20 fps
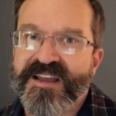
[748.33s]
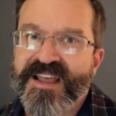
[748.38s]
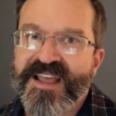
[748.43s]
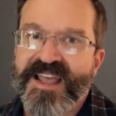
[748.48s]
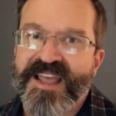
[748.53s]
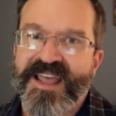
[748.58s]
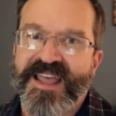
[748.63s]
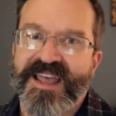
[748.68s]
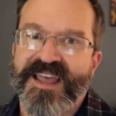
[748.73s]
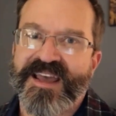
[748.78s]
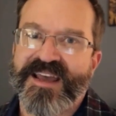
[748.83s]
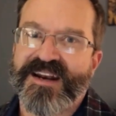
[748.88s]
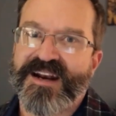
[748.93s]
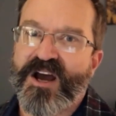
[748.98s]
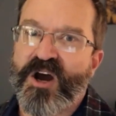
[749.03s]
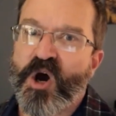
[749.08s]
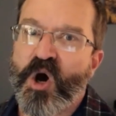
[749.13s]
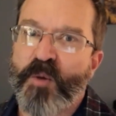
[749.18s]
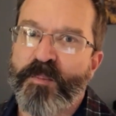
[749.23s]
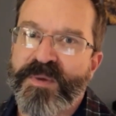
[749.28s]
And I
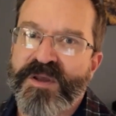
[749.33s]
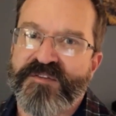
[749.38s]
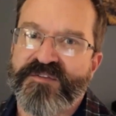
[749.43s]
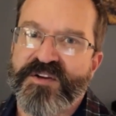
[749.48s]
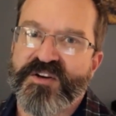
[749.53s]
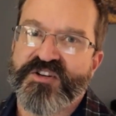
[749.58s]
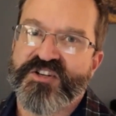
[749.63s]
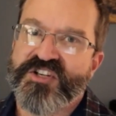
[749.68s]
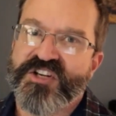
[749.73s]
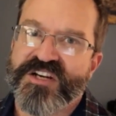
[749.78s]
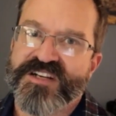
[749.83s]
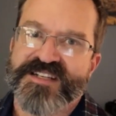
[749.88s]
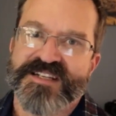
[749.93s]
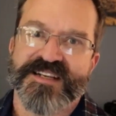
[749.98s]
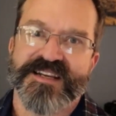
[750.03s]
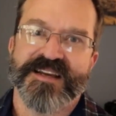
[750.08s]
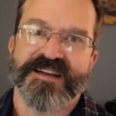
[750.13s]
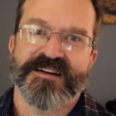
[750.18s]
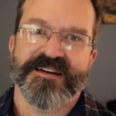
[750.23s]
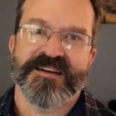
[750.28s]
hope if you're just
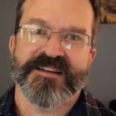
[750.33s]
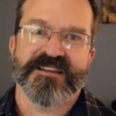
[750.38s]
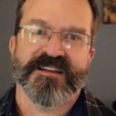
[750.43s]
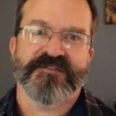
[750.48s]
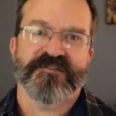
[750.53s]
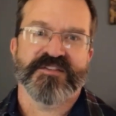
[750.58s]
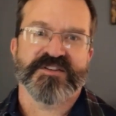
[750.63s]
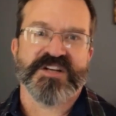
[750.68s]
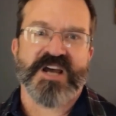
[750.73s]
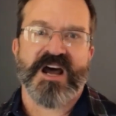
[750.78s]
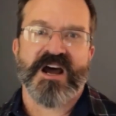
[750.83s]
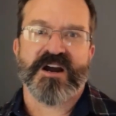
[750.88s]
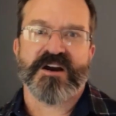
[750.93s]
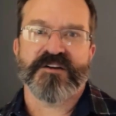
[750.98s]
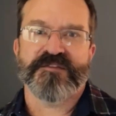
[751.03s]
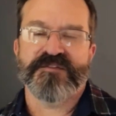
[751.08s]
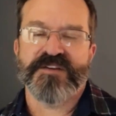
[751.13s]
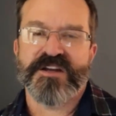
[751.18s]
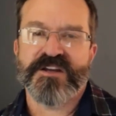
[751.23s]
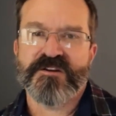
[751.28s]
getting into
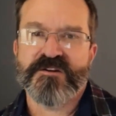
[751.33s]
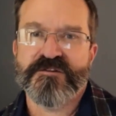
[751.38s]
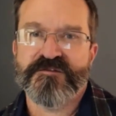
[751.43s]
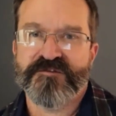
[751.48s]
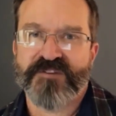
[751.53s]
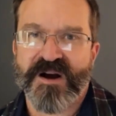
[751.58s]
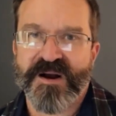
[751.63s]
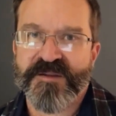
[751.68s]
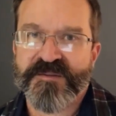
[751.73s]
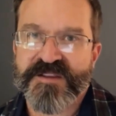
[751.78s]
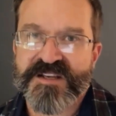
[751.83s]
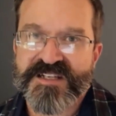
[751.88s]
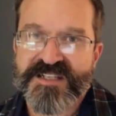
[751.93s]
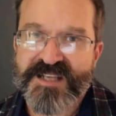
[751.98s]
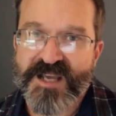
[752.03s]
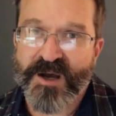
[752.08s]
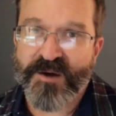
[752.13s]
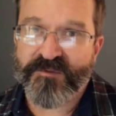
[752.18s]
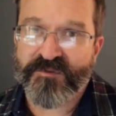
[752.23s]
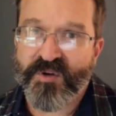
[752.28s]
photography, you find this
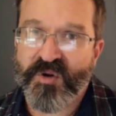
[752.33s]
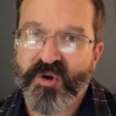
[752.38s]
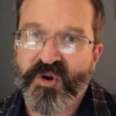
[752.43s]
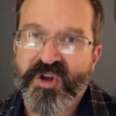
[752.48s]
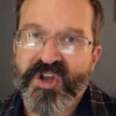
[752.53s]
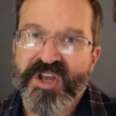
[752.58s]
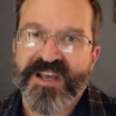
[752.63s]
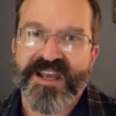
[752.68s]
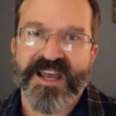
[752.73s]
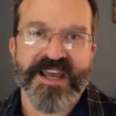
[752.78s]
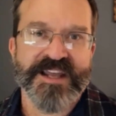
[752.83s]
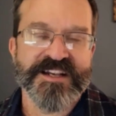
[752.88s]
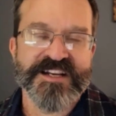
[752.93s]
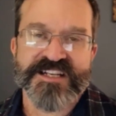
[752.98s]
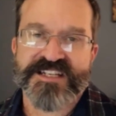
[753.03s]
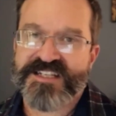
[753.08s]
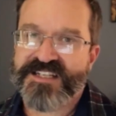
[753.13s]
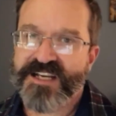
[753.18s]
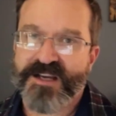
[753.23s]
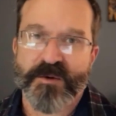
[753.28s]
helpful and you
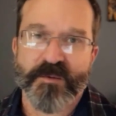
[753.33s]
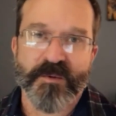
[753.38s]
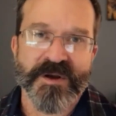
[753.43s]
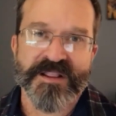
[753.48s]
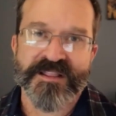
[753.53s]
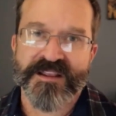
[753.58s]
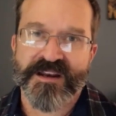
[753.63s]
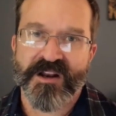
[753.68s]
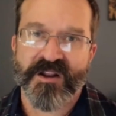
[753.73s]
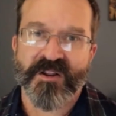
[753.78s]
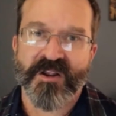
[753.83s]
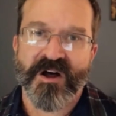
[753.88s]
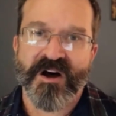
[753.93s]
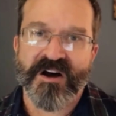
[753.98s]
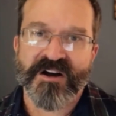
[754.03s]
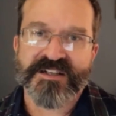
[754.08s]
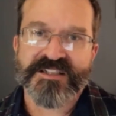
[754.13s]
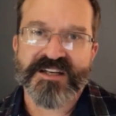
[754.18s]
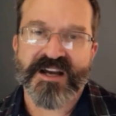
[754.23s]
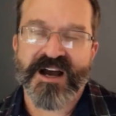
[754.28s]
stick with it a
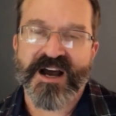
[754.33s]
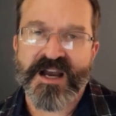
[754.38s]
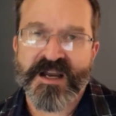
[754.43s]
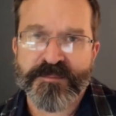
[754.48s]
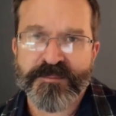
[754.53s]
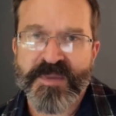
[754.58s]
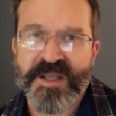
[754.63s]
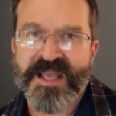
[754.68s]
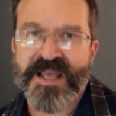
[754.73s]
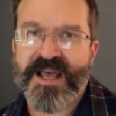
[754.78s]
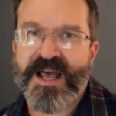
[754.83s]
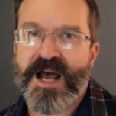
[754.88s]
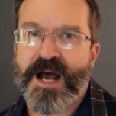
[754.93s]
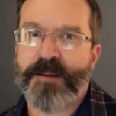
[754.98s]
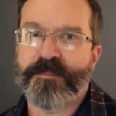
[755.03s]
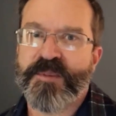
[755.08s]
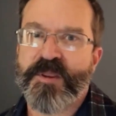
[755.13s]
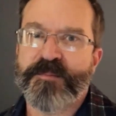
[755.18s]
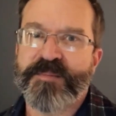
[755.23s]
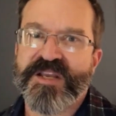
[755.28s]
long time.
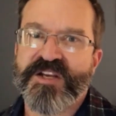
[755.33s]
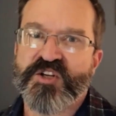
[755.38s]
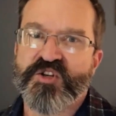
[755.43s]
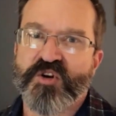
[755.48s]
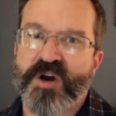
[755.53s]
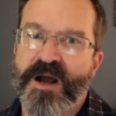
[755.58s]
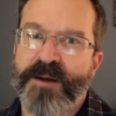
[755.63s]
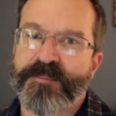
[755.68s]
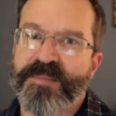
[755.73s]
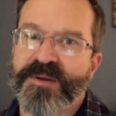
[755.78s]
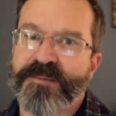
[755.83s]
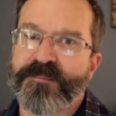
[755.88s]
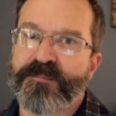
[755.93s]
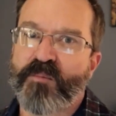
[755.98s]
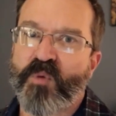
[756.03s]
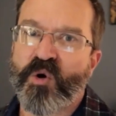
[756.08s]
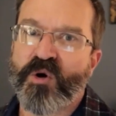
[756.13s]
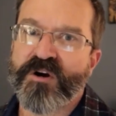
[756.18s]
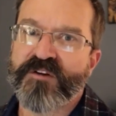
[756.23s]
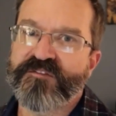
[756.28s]
I'm going to be dropping
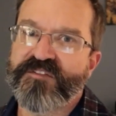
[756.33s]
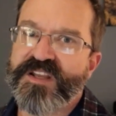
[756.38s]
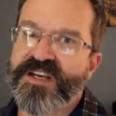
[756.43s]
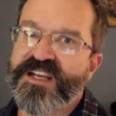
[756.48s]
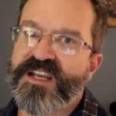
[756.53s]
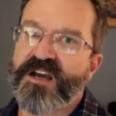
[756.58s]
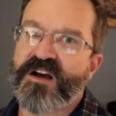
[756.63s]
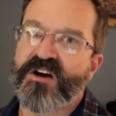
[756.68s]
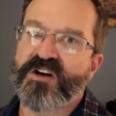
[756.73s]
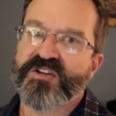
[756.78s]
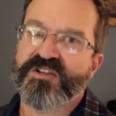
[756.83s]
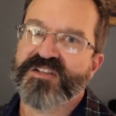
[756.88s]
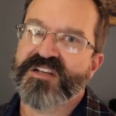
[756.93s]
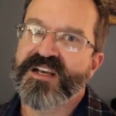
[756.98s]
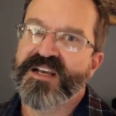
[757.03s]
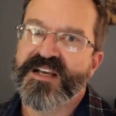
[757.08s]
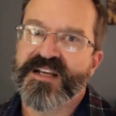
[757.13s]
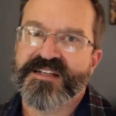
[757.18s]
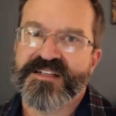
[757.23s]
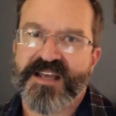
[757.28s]
more videos
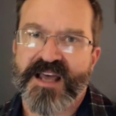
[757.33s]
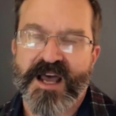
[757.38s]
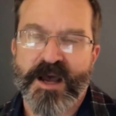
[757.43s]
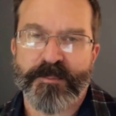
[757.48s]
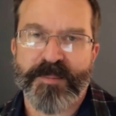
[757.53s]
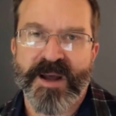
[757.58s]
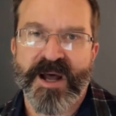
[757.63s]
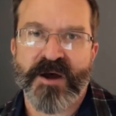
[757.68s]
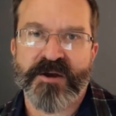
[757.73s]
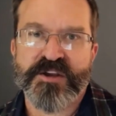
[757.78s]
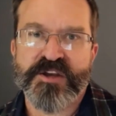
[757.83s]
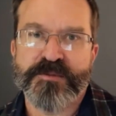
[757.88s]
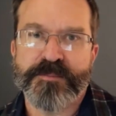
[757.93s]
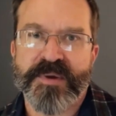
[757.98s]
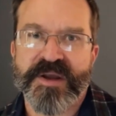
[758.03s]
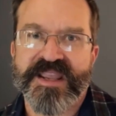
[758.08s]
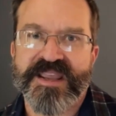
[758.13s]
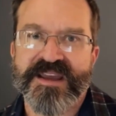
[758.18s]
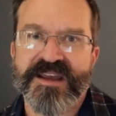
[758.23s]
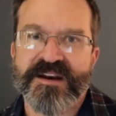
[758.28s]
to help out you
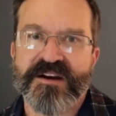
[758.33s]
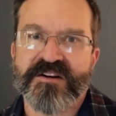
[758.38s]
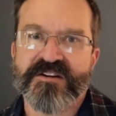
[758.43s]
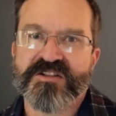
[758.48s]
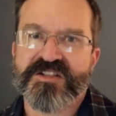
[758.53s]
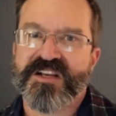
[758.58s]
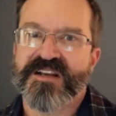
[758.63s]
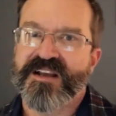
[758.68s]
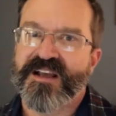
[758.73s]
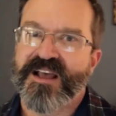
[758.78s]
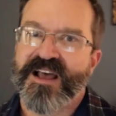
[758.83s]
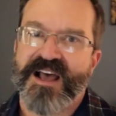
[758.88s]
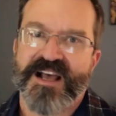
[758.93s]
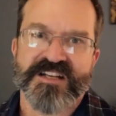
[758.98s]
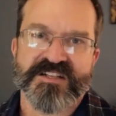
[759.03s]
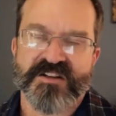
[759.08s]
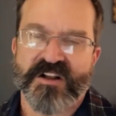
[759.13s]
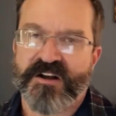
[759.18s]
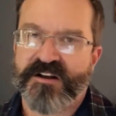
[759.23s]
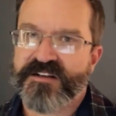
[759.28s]
beginners,
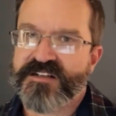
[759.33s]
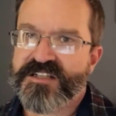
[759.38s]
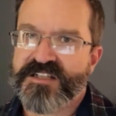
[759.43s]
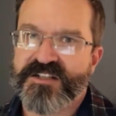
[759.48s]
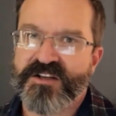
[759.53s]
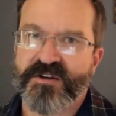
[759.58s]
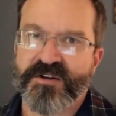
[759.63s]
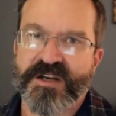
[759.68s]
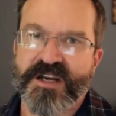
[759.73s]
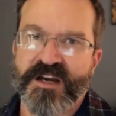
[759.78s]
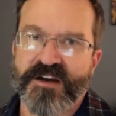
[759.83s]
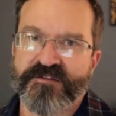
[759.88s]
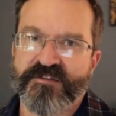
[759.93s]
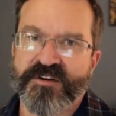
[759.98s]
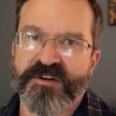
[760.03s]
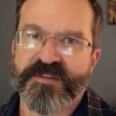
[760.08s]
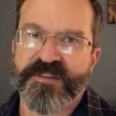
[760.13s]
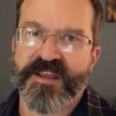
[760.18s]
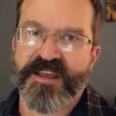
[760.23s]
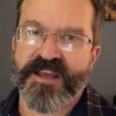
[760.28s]
as long as still
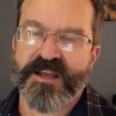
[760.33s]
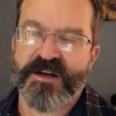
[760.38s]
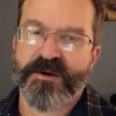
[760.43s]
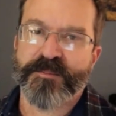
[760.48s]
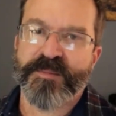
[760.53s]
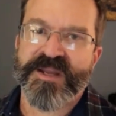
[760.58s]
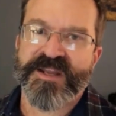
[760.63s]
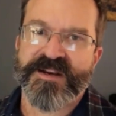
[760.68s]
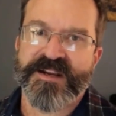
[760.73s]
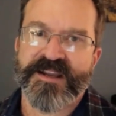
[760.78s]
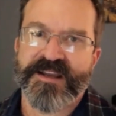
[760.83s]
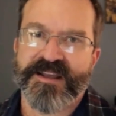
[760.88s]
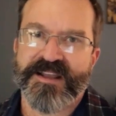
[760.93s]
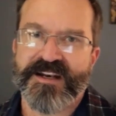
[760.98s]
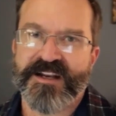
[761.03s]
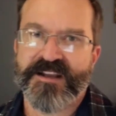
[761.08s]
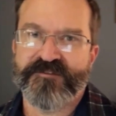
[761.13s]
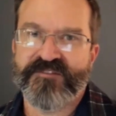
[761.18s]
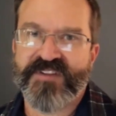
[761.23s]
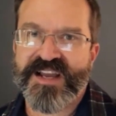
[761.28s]
covering the intermediate and
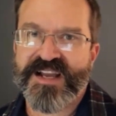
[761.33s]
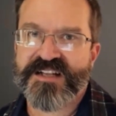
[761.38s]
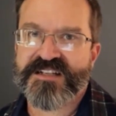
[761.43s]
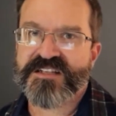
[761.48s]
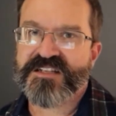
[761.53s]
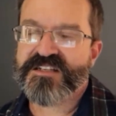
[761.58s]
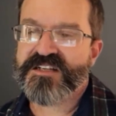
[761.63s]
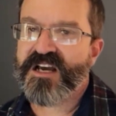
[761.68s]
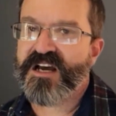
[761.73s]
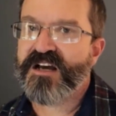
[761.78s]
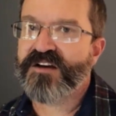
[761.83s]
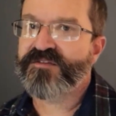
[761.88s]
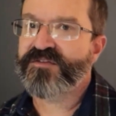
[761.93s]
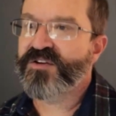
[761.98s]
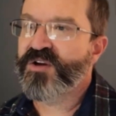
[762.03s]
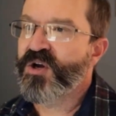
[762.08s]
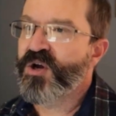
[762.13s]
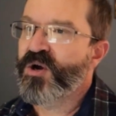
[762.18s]
advanced stuff.